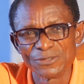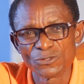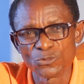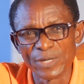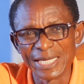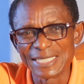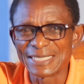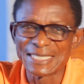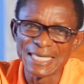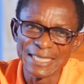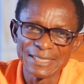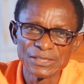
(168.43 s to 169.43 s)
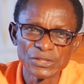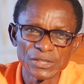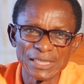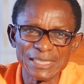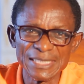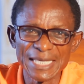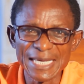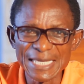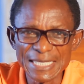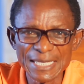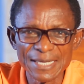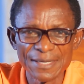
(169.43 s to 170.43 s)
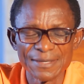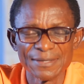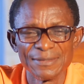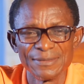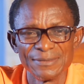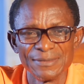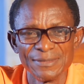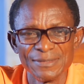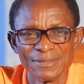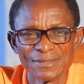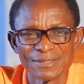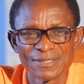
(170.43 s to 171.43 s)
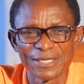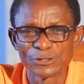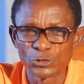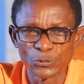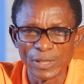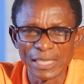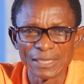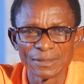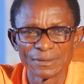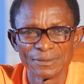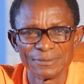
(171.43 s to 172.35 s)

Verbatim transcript: to engage in any sexual